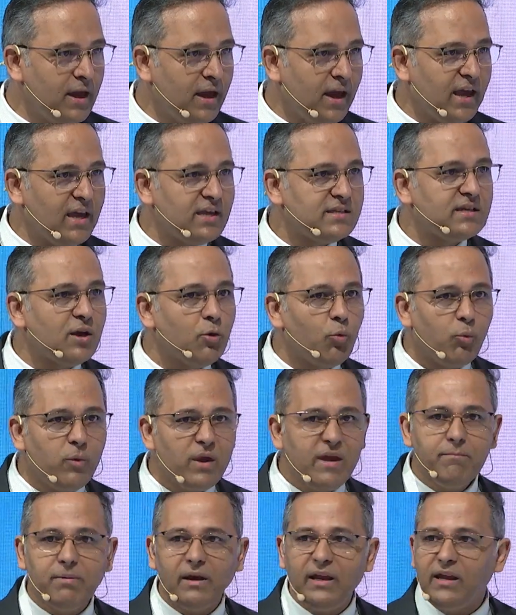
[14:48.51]
is
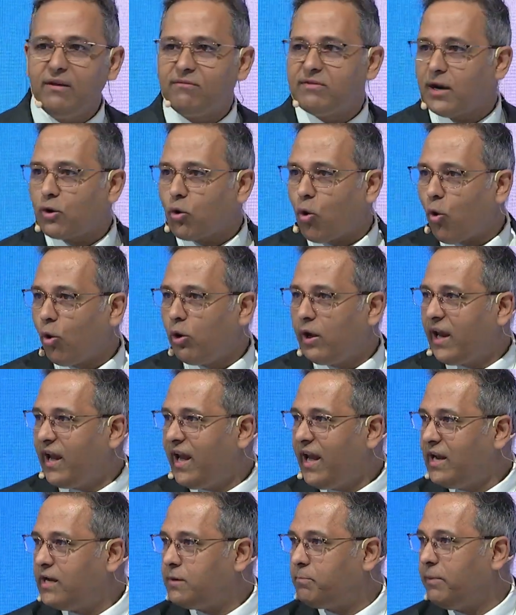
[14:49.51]
we believe that all
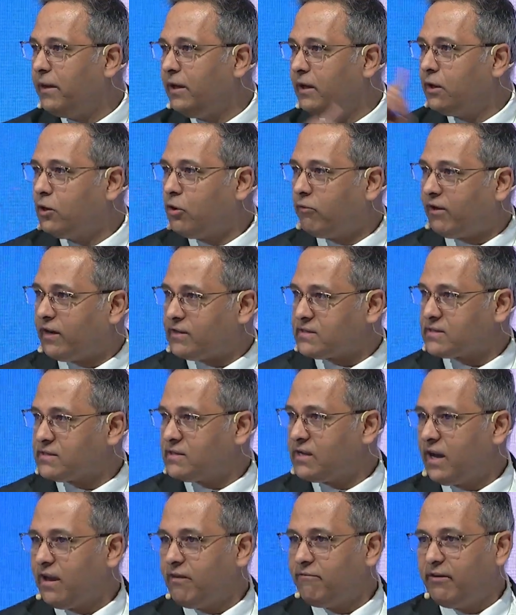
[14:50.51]
8 billion of us,
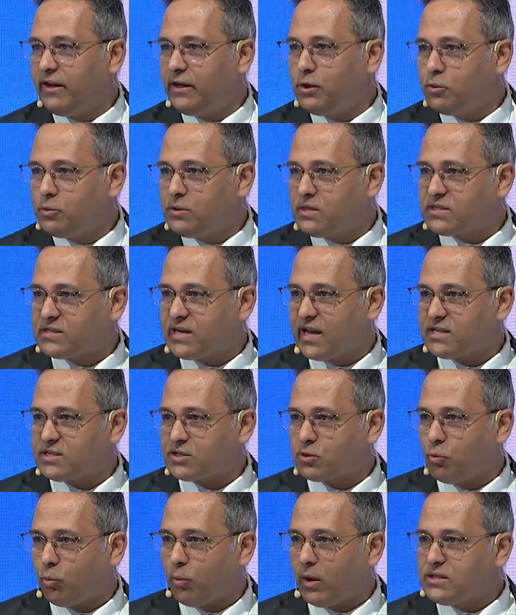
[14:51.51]
if we do this
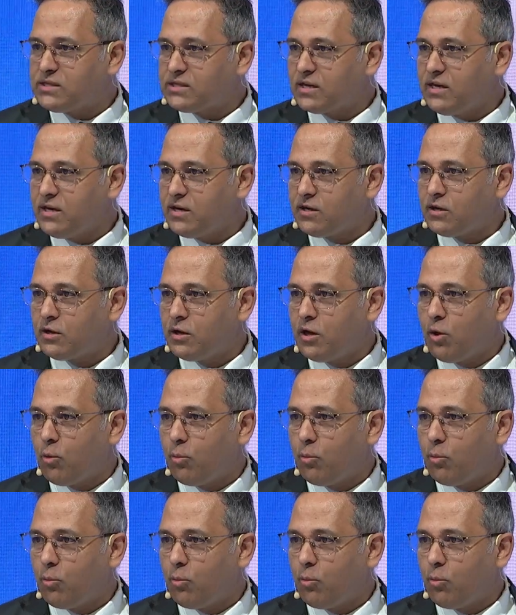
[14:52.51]
test once a year,